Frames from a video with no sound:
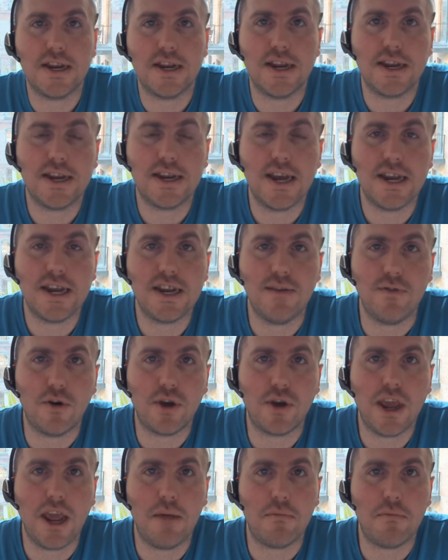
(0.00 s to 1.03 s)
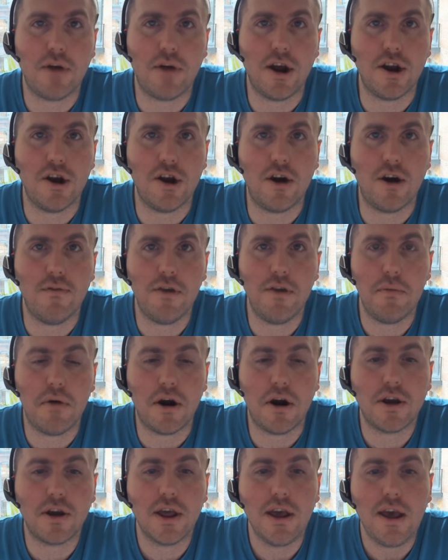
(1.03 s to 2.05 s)
success of your campground and RV
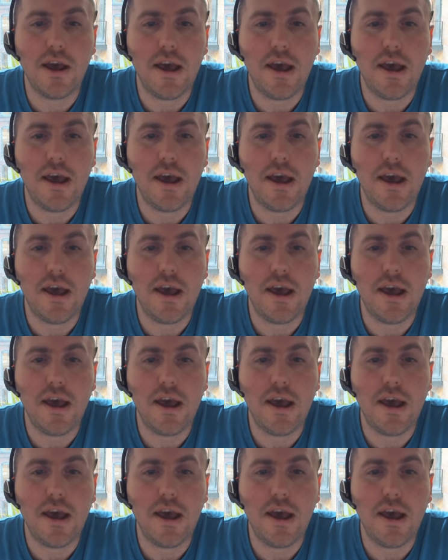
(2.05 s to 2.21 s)
park.